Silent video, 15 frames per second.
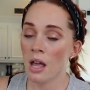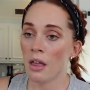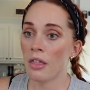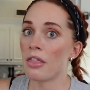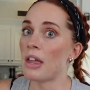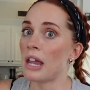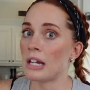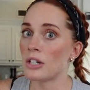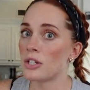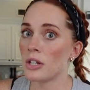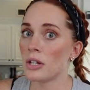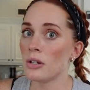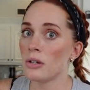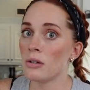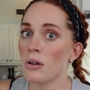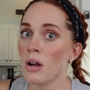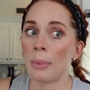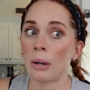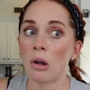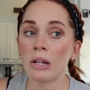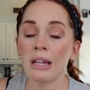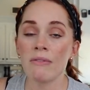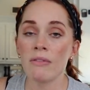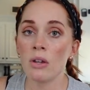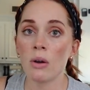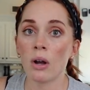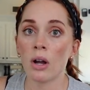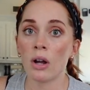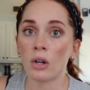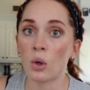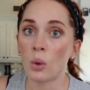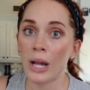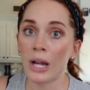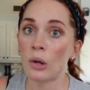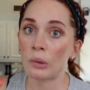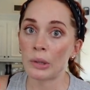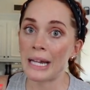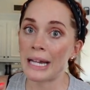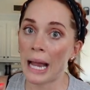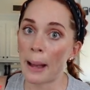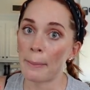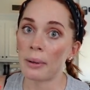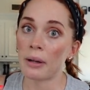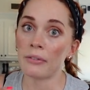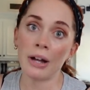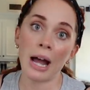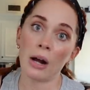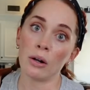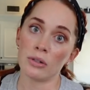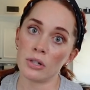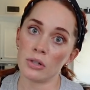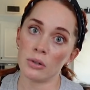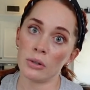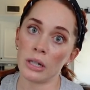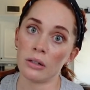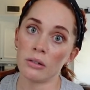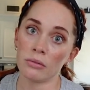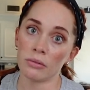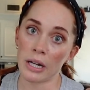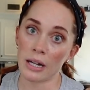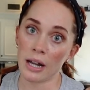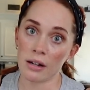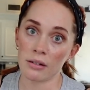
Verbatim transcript: thing to you, but I'll give you a quick recap of how to do it right now.